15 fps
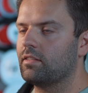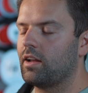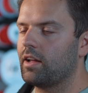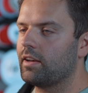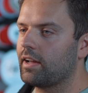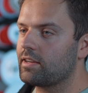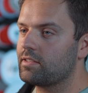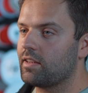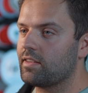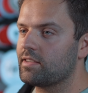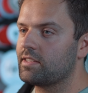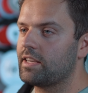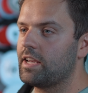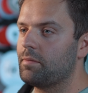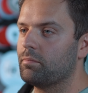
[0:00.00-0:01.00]
not next to the
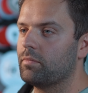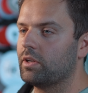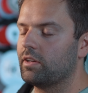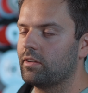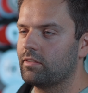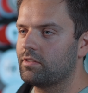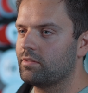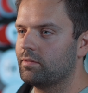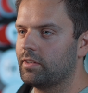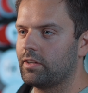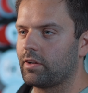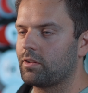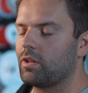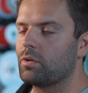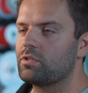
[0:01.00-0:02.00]
seam, but
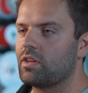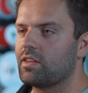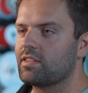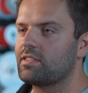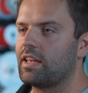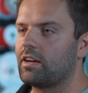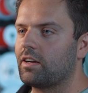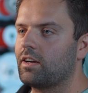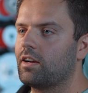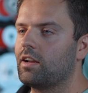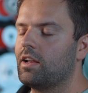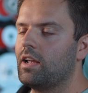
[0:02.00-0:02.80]
close to the center.